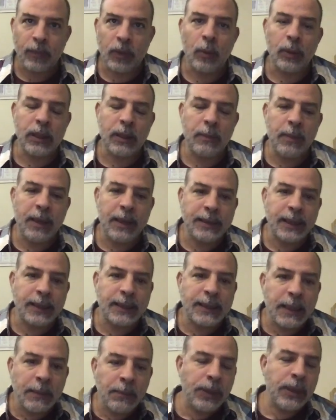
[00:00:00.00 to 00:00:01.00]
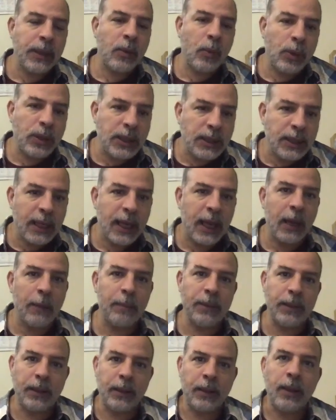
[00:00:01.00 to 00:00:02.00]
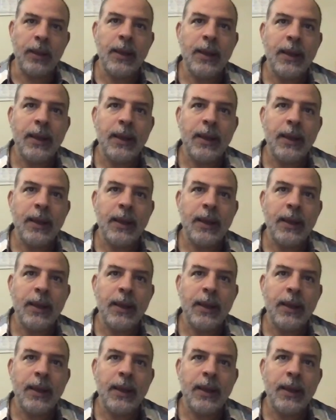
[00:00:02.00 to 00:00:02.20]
What I mean is that something which is happening